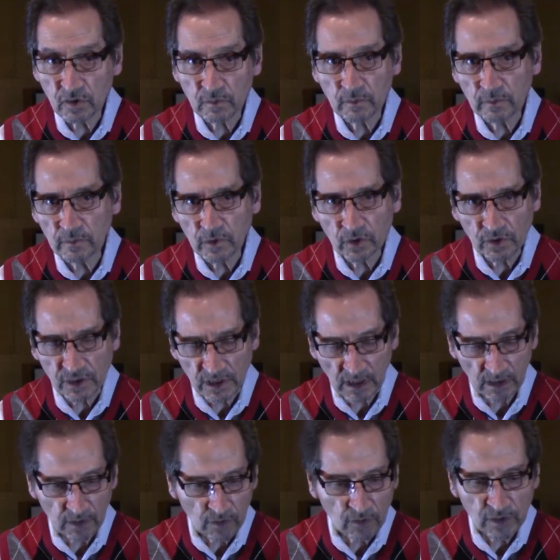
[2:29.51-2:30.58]

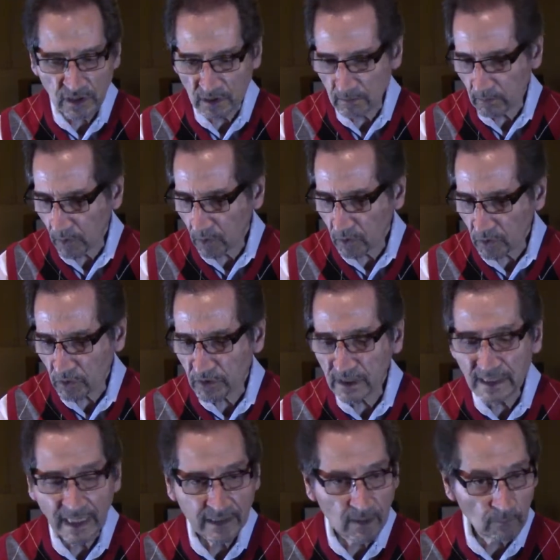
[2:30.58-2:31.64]
music using a modal, to
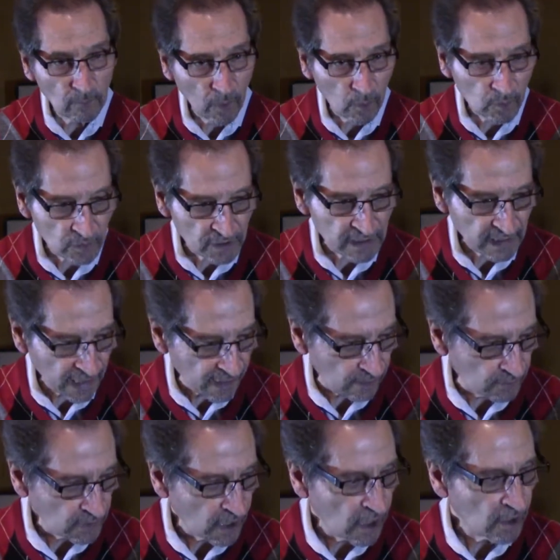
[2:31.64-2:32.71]
get the modal
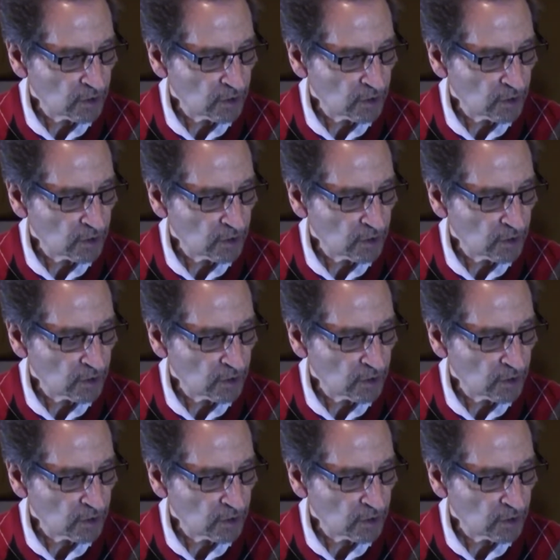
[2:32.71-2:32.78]
sound,